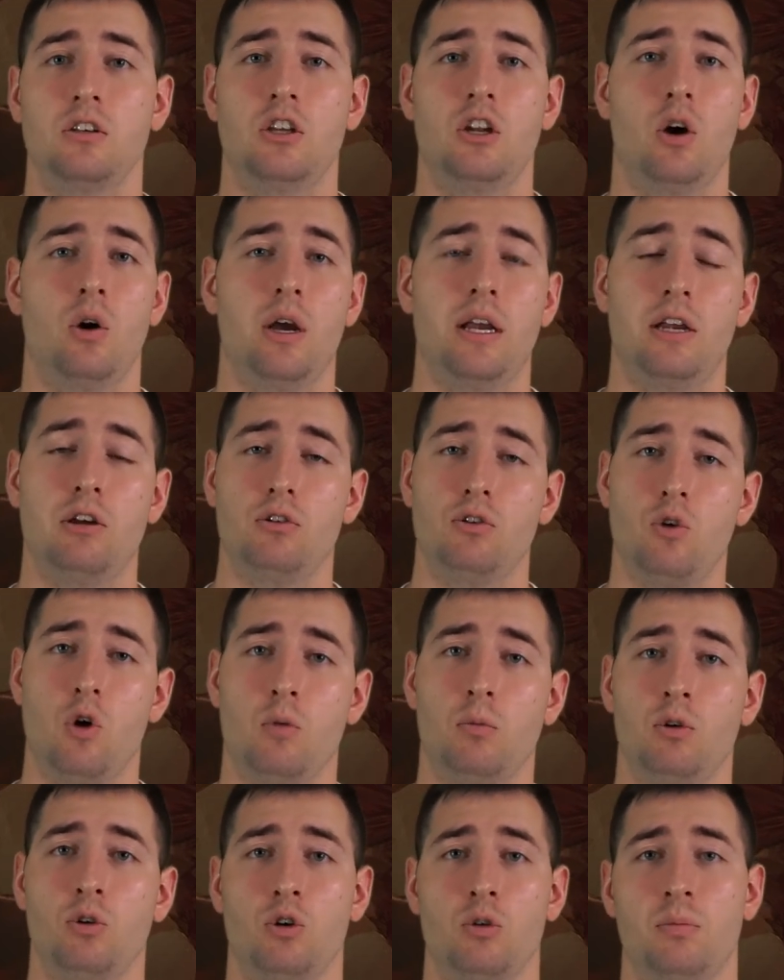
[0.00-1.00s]
you know, a
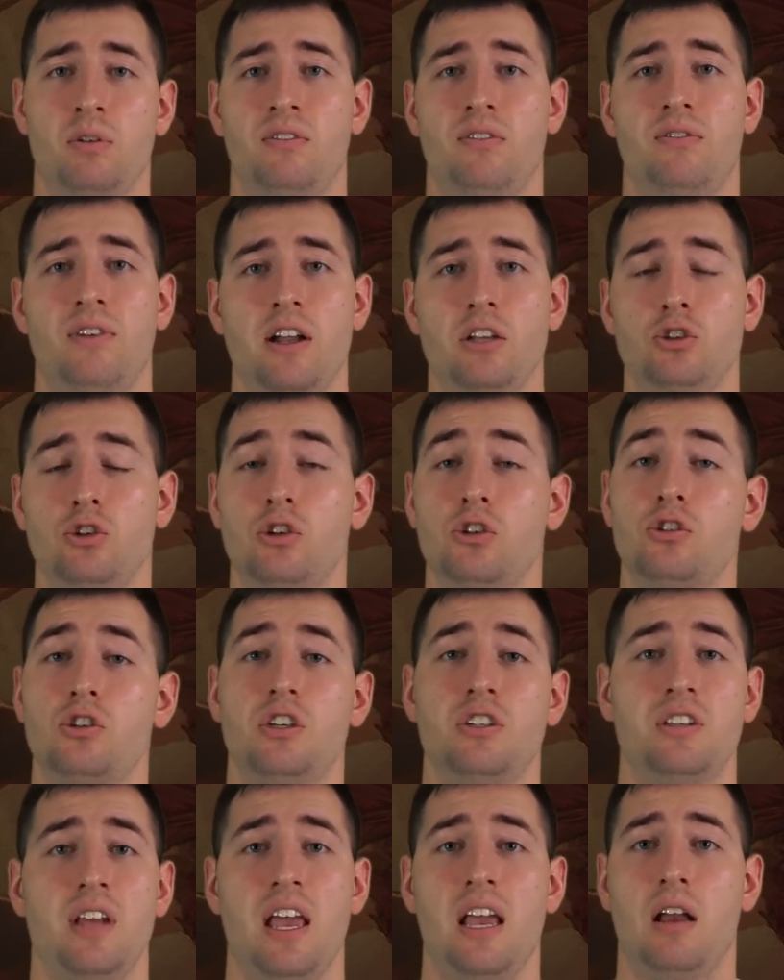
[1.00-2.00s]
normal group of adventurers
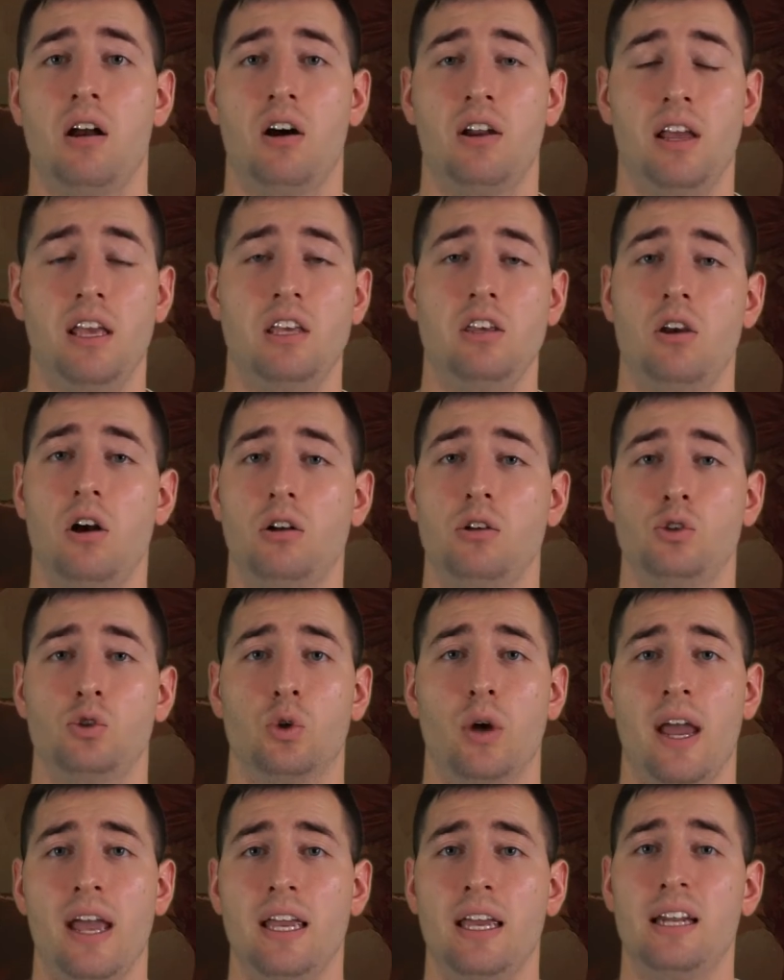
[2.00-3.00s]
could take on a young
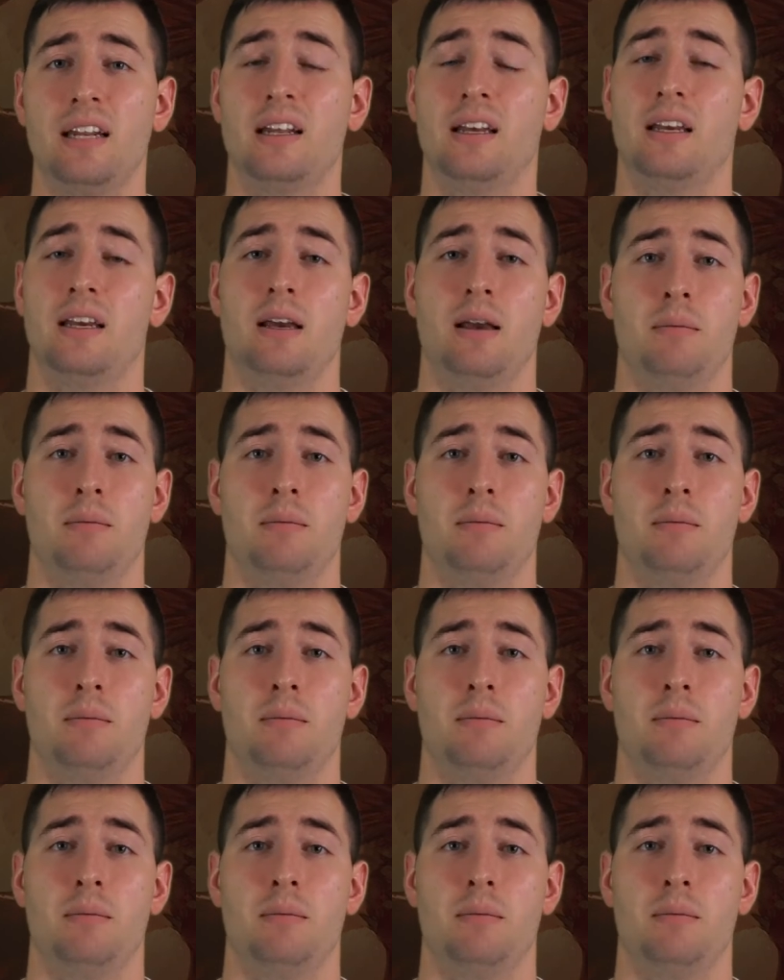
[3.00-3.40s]
dragon,